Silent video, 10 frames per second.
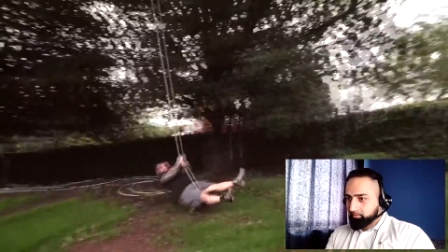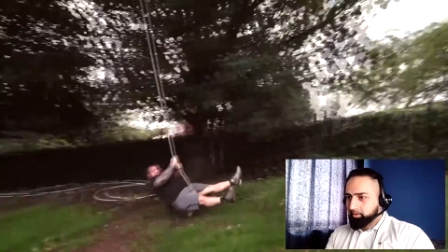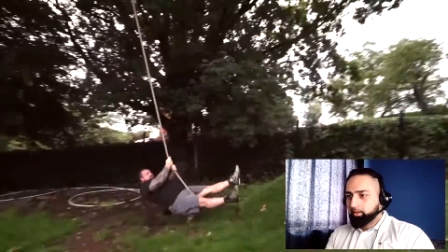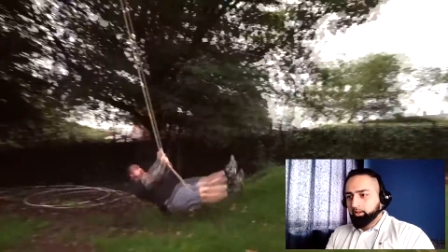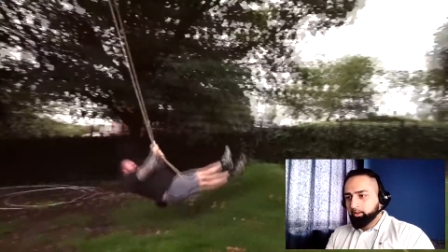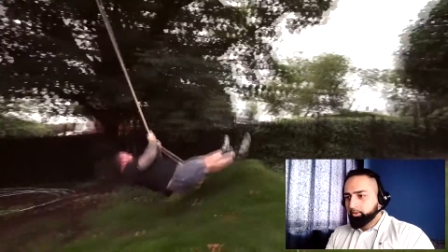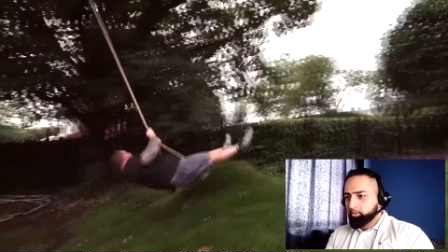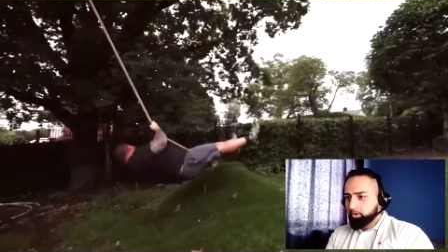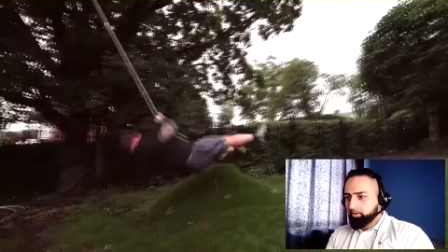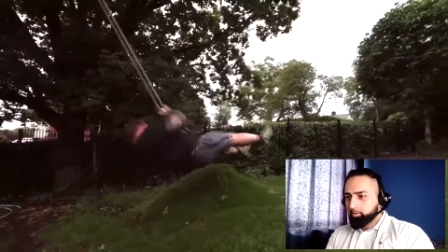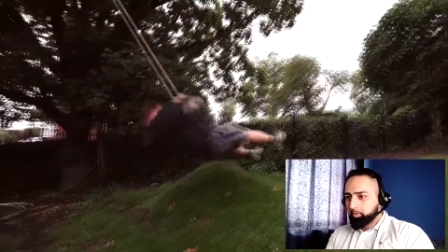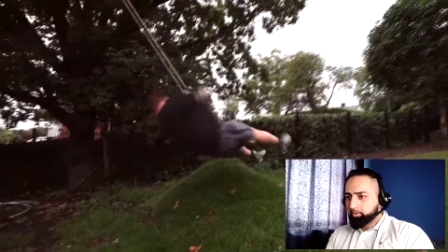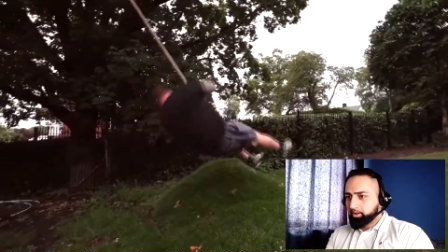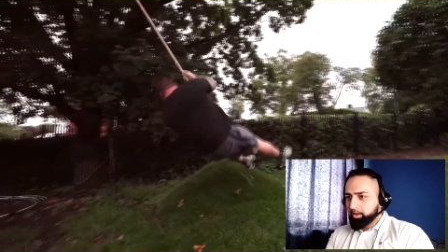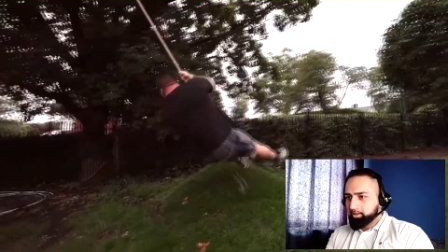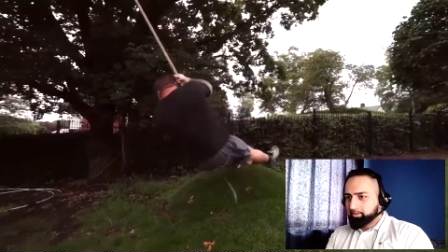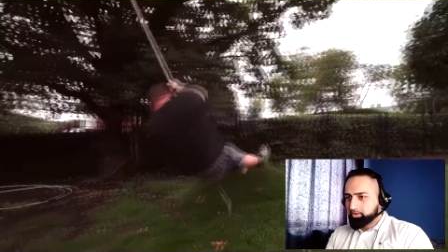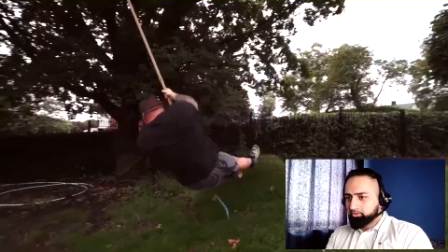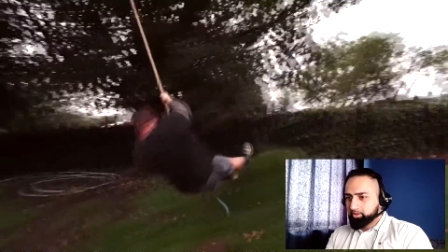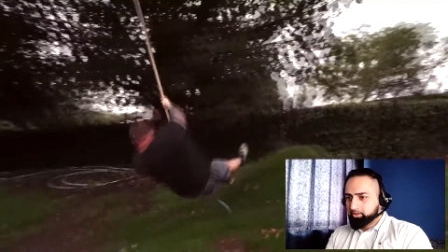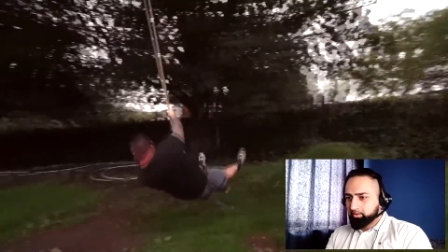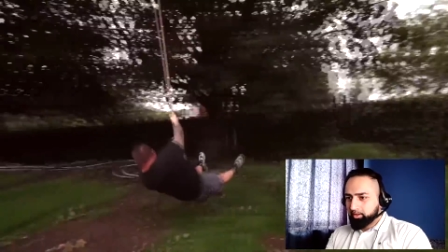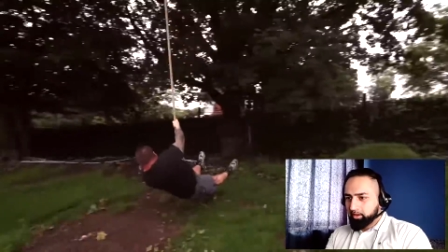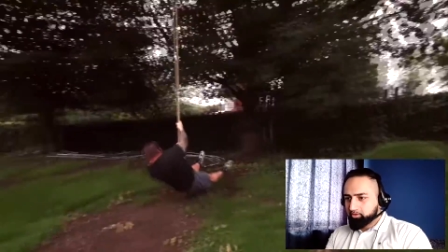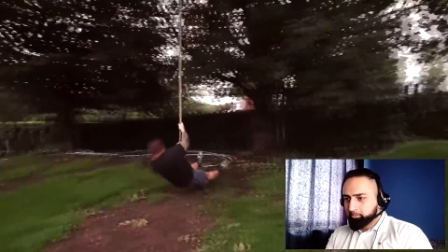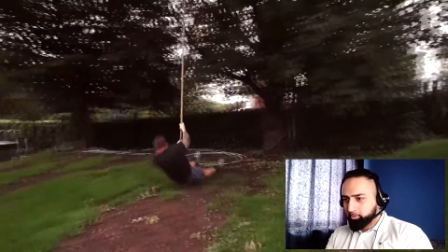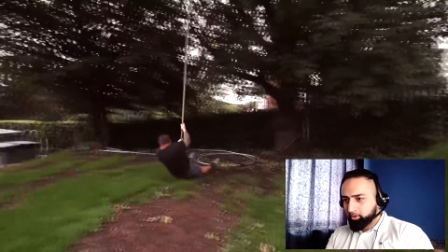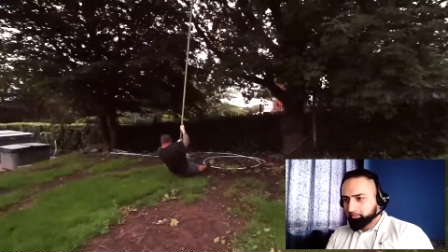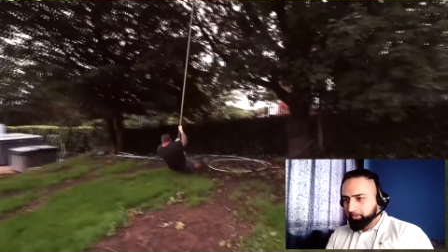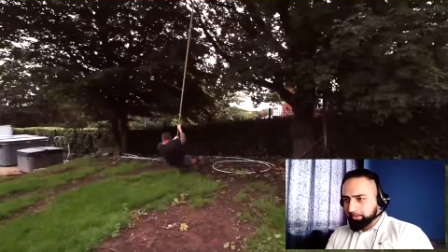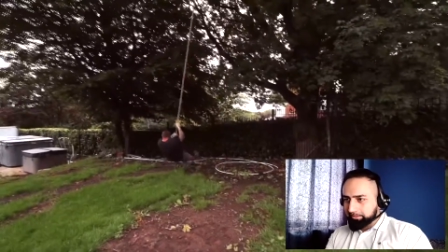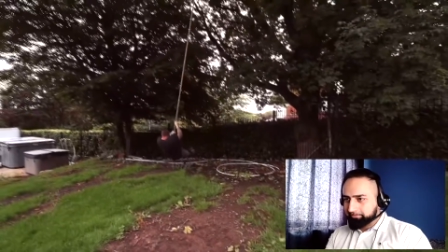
Yeah, you're worried about your ass. The tree is on life support, mate.